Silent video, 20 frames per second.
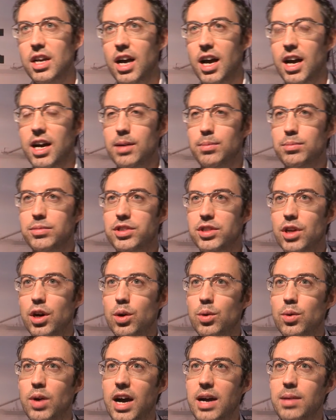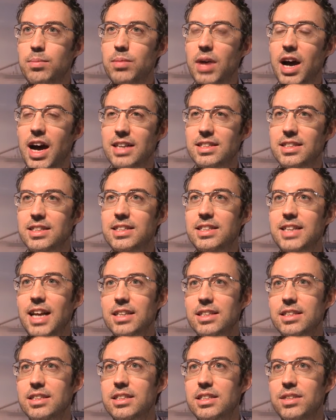As the
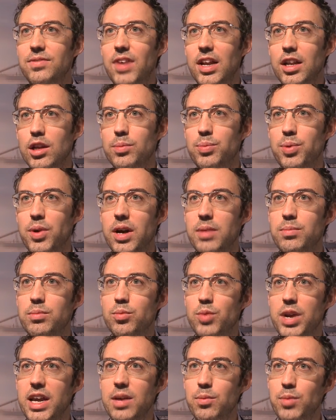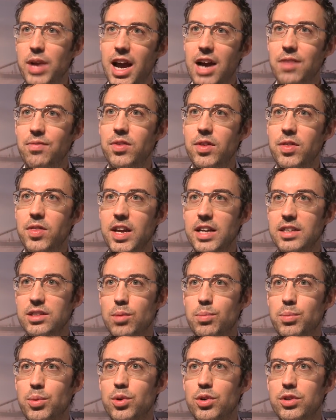standards develop, we have the things
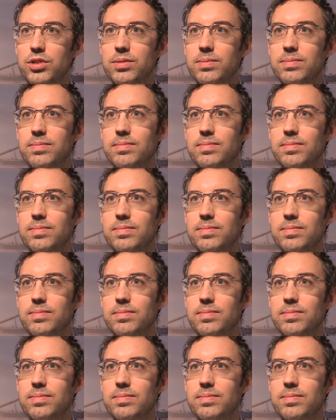on board.